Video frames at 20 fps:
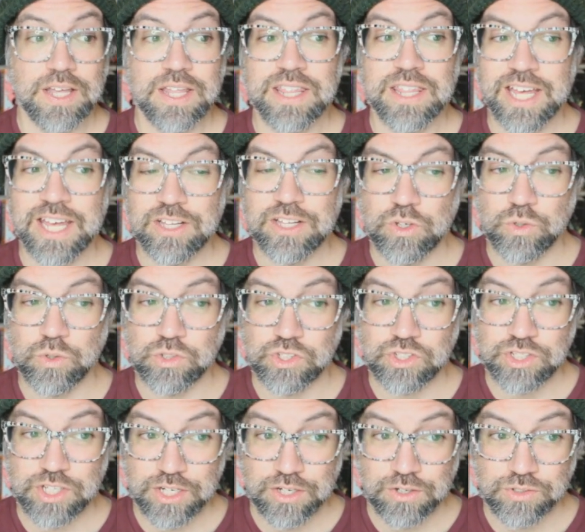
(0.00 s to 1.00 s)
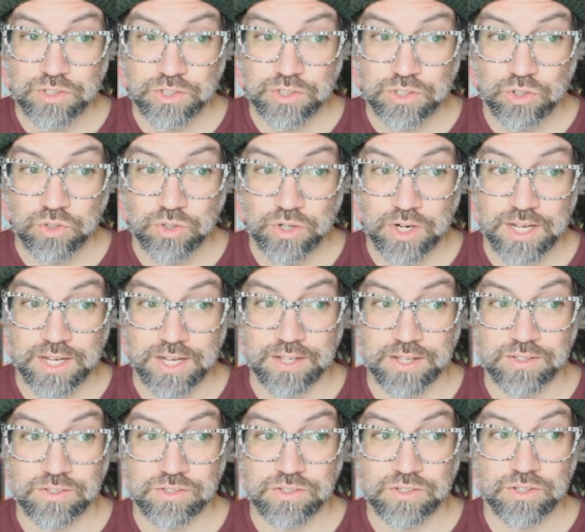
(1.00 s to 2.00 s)
Then use stickers and
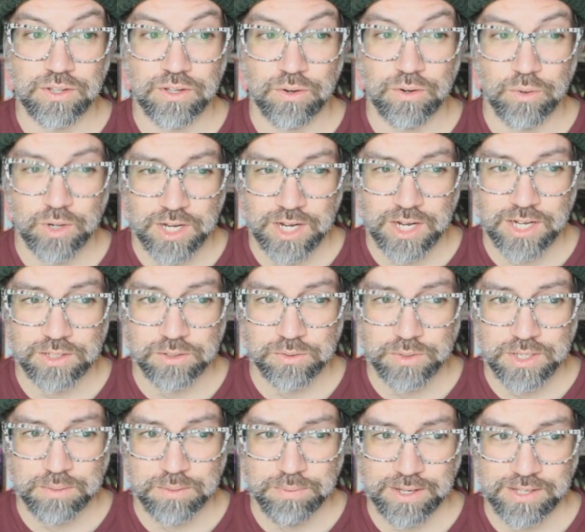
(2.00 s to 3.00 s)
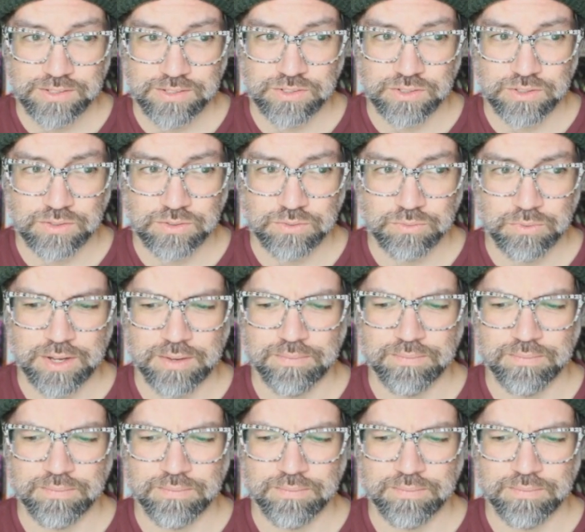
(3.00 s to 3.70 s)
crayons or coloring pencils.